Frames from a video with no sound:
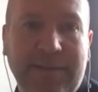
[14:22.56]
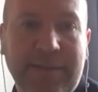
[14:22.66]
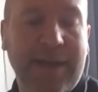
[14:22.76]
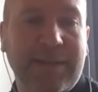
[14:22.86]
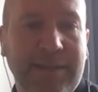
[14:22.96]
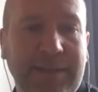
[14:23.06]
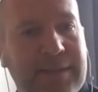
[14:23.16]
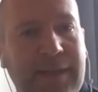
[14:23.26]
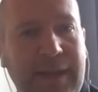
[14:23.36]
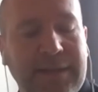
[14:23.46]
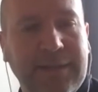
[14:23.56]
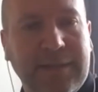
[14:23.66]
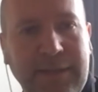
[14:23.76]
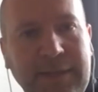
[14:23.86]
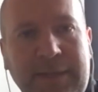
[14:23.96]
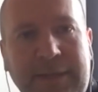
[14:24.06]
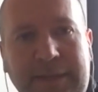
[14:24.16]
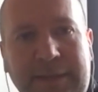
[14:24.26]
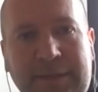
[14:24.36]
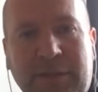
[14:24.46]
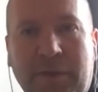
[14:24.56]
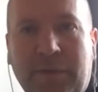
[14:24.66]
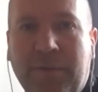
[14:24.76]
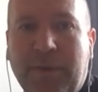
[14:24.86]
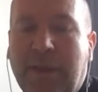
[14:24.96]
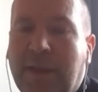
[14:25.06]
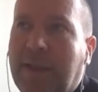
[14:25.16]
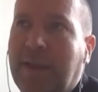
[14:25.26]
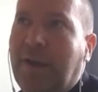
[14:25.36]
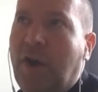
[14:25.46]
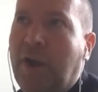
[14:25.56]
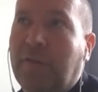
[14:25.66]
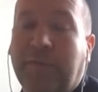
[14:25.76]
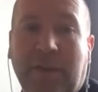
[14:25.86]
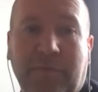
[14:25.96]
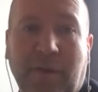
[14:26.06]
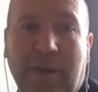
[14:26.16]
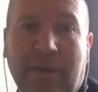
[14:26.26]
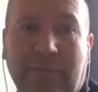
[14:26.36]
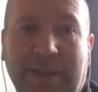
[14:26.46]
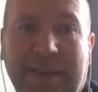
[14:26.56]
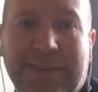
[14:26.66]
tax is collected. So IR35 is